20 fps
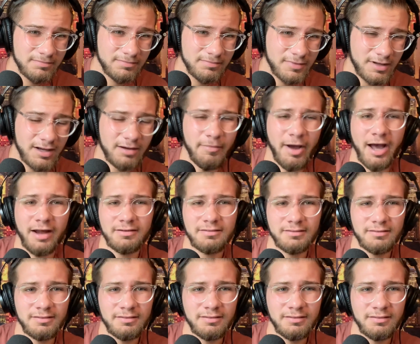Come on.
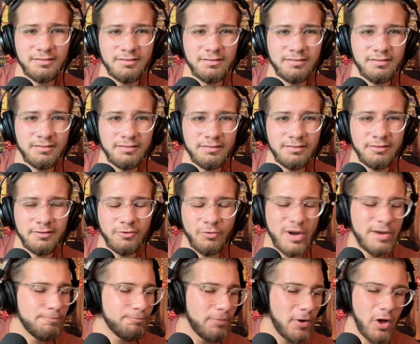
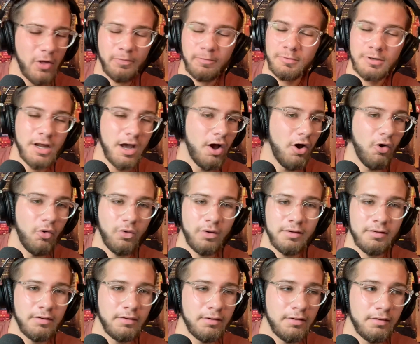We both know
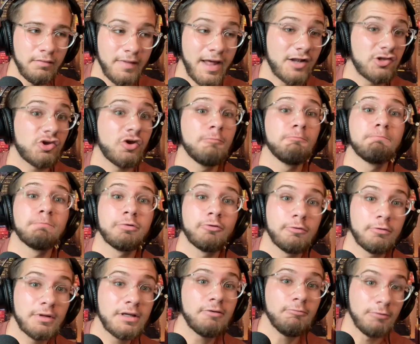that's
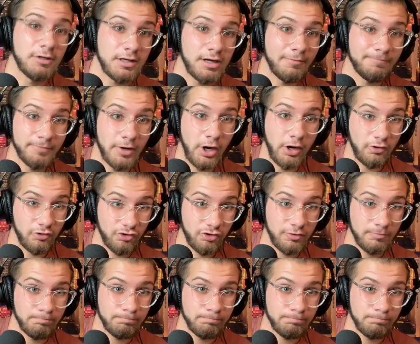completely a farce.